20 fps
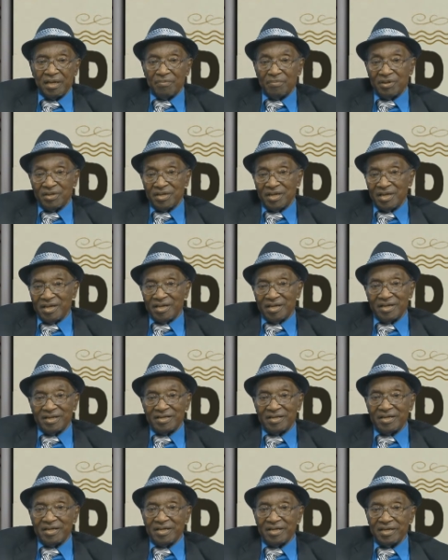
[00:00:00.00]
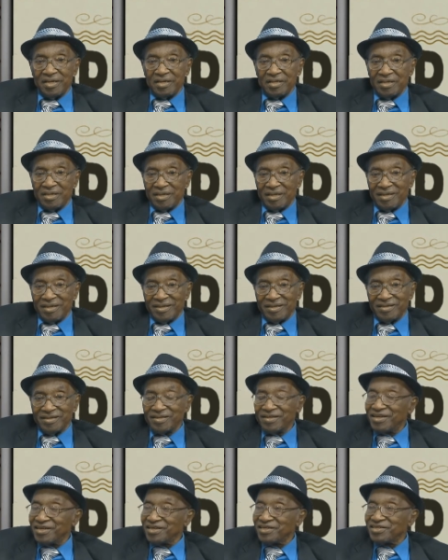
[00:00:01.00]
But it
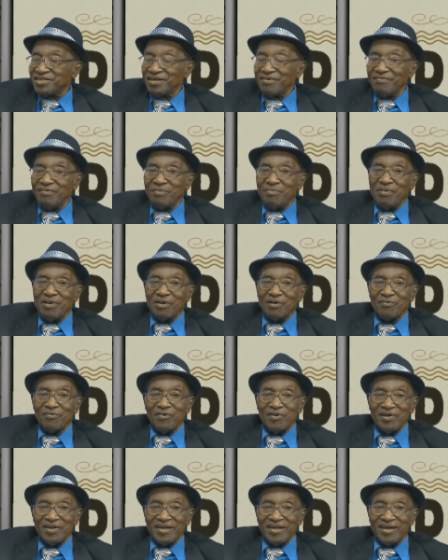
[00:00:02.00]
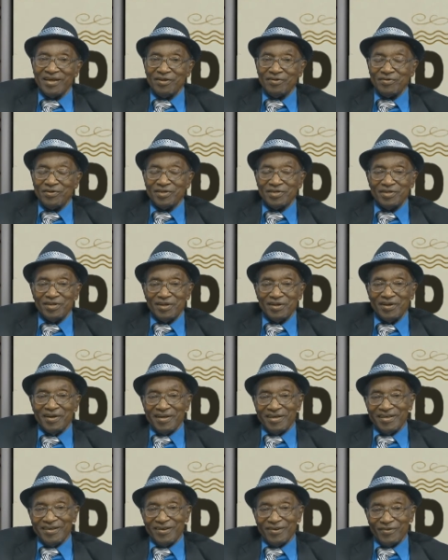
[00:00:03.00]
doesn't seem to be a real interest. You
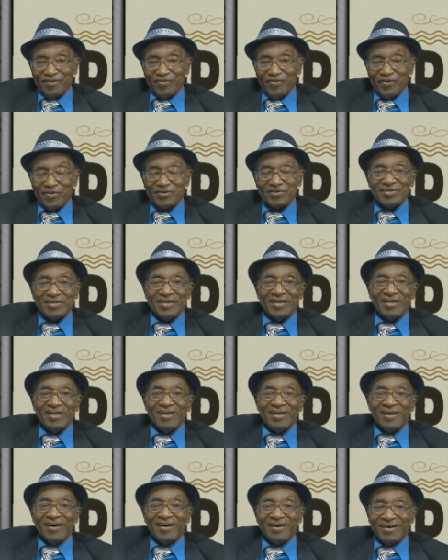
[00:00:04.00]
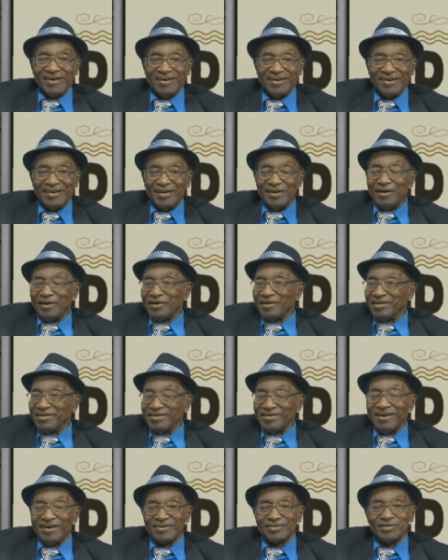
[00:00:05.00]
know, the first thing the
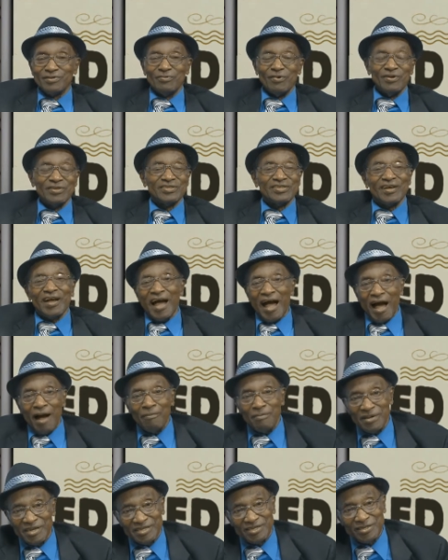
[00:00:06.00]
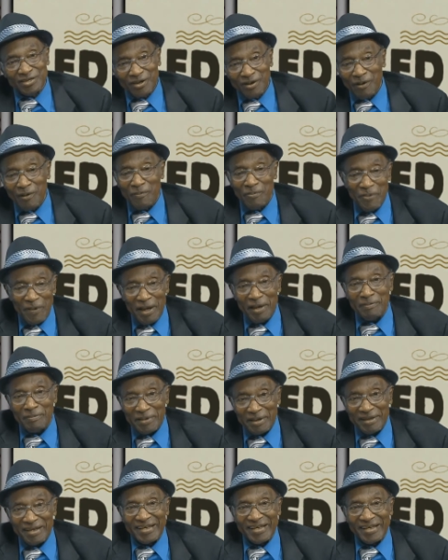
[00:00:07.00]
youngster will say, "How much you gonna pay me?"